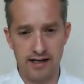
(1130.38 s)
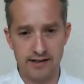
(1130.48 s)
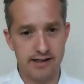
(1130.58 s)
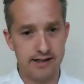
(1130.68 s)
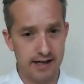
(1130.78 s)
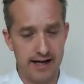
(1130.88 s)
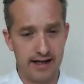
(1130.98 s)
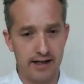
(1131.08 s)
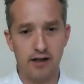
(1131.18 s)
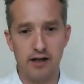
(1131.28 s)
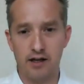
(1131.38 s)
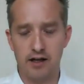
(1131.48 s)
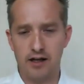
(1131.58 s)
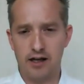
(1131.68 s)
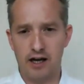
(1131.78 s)
today
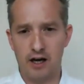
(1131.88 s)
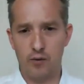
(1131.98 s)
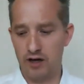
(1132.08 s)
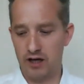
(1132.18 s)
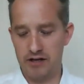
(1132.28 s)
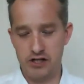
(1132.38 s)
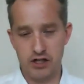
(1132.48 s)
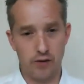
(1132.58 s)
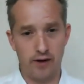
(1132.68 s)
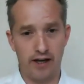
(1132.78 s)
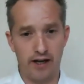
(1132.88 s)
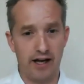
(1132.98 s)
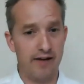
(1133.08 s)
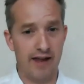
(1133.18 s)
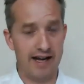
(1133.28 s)
we're going to be doing and
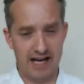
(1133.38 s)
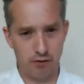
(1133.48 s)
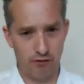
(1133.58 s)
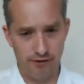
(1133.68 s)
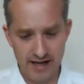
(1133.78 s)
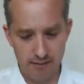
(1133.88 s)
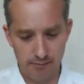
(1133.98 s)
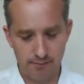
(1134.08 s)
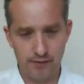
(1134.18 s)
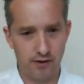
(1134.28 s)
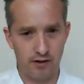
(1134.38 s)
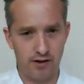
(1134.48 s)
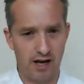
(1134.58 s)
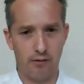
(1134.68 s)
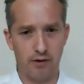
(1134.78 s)
name your theme. So
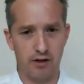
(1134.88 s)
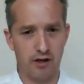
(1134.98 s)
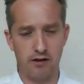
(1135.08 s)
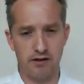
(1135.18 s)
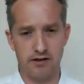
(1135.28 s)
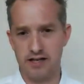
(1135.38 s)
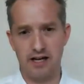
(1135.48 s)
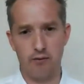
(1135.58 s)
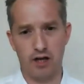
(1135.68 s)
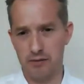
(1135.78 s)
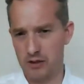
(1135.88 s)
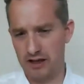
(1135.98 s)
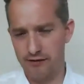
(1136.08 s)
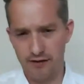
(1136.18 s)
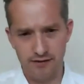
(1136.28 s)
now today we're going to be
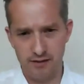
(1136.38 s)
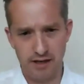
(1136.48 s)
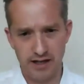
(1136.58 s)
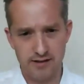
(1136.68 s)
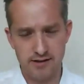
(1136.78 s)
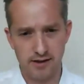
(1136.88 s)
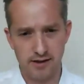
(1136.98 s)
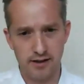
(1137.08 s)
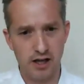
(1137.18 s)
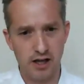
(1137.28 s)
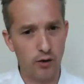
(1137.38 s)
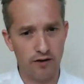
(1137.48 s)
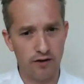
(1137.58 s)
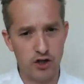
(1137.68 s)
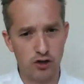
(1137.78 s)
doing a 15-minute yoga
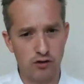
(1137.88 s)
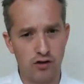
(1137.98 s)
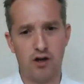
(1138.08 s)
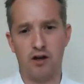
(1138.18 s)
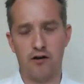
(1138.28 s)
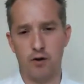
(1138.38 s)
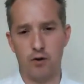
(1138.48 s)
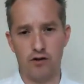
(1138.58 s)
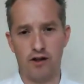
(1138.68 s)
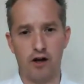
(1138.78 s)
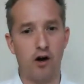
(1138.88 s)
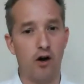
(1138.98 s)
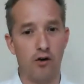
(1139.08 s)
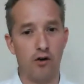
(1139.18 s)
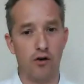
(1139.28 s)
session focusing
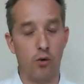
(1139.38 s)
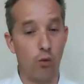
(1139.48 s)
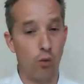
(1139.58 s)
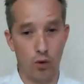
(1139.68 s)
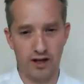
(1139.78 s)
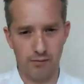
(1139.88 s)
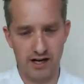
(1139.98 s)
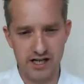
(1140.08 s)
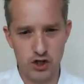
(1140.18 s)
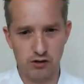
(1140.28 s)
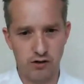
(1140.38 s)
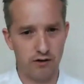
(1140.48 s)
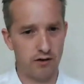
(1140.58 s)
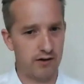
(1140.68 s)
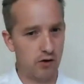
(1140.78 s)
on walking meditation.
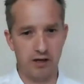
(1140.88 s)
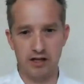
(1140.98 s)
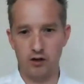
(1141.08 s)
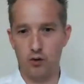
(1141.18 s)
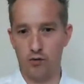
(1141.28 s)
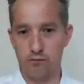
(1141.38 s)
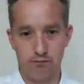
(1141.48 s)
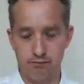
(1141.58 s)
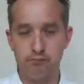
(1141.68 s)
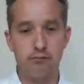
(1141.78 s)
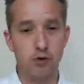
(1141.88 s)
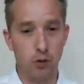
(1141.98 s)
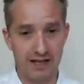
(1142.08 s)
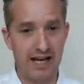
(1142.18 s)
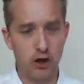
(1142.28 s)
So that would be your
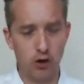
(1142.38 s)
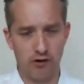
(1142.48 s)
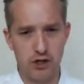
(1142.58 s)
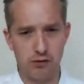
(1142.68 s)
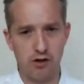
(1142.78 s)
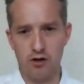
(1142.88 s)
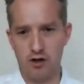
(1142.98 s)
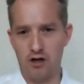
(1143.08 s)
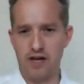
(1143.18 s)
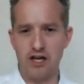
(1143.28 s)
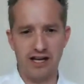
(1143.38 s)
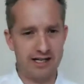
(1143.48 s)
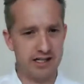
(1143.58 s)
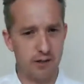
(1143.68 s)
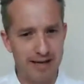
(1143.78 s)
beginning, your intro. Then you get
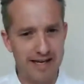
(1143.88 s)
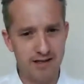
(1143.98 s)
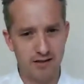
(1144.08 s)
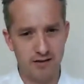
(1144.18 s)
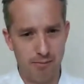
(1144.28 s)
into the meat,